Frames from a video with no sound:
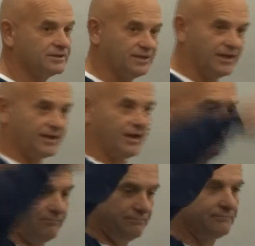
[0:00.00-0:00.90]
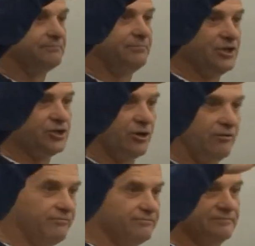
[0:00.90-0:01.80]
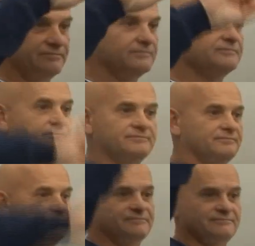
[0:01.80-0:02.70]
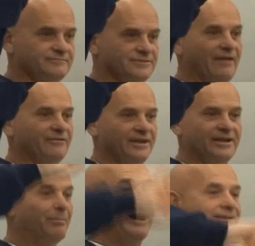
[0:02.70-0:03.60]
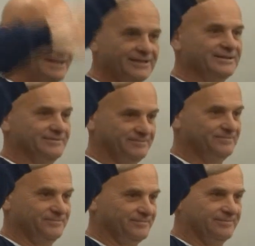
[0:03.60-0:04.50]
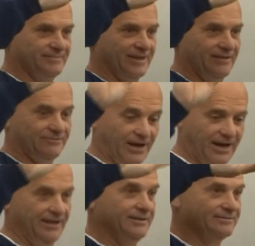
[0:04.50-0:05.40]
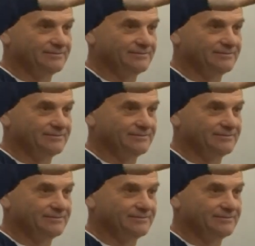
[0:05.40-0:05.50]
Take a piece of something, a button, and try.